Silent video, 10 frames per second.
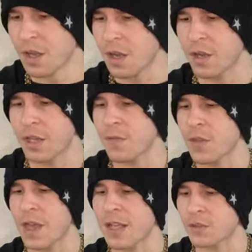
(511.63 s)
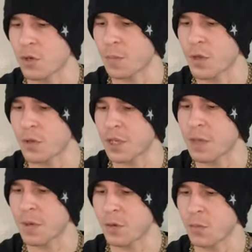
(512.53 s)
I'll give you that, Scorpio. You're
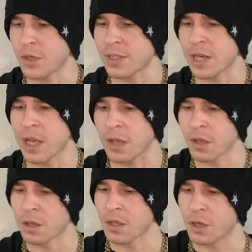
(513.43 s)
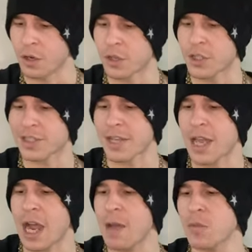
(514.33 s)
keeping it real today. You're just
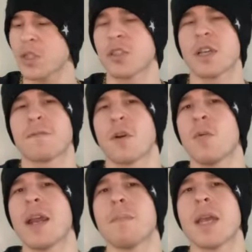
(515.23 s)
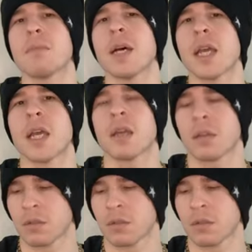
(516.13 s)
like, I'm just looking for a way to make money.